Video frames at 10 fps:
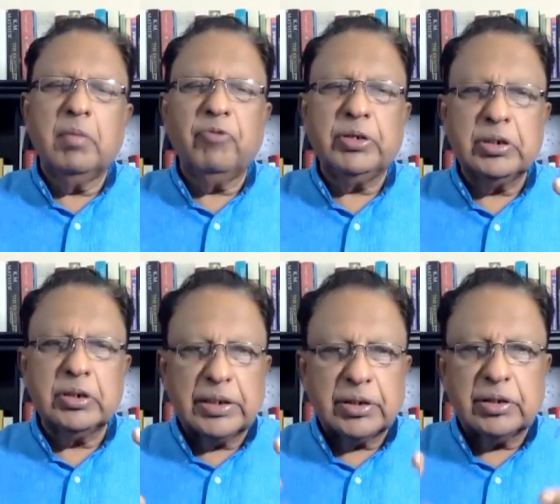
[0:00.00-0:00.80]
which is
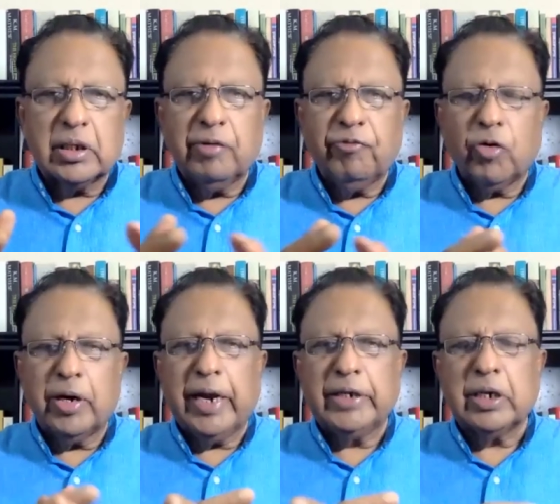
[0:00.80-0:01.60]
necessary for
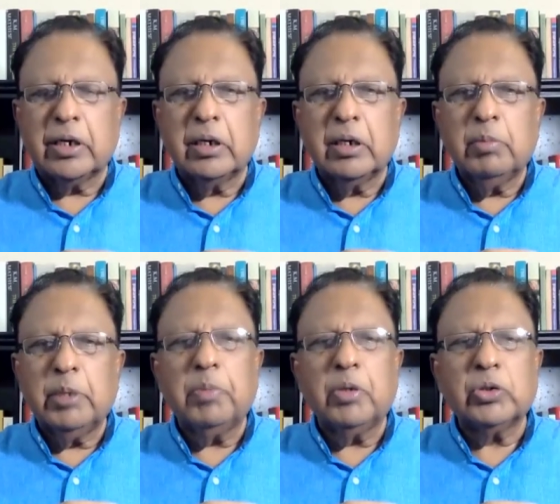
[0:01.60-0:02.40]
a nation,
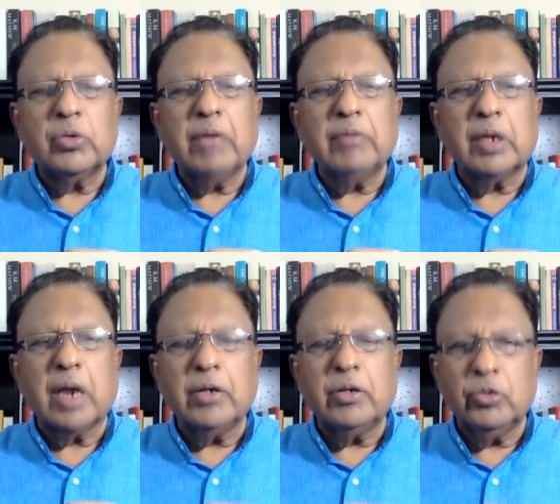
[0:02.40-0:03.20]
people should have the
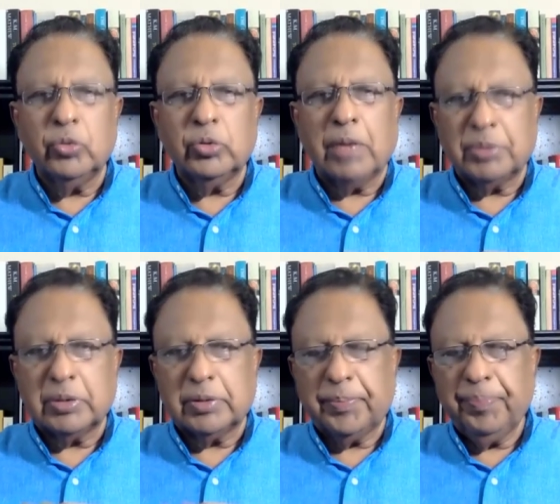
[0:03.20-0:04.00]
right to use arms.